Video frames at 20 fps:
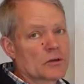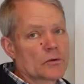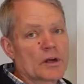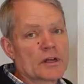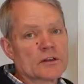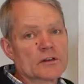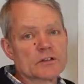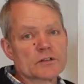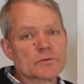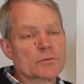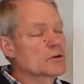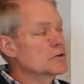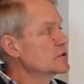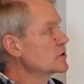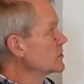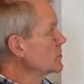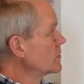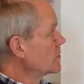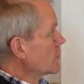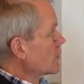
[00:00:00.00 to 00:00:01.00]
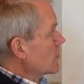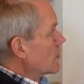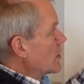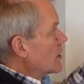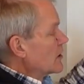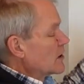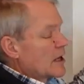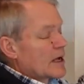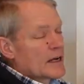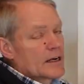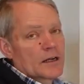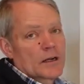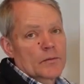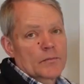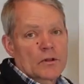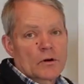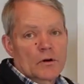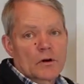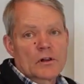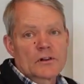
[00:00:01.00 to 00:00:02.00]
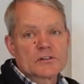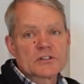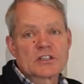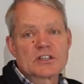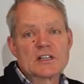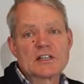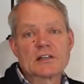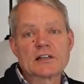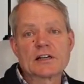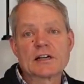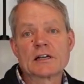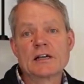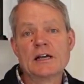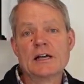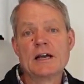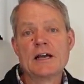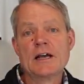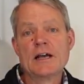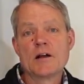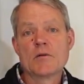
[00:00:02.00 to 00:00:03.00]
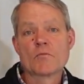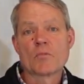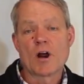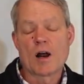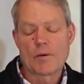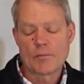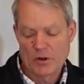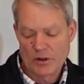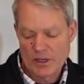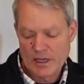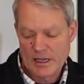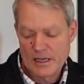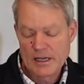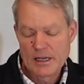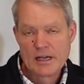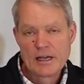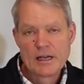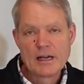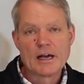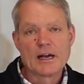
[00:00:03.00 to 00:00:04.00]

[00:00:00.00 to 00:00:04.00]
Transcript: the way they're supposed to, they're all lined up, they're all sealing properly.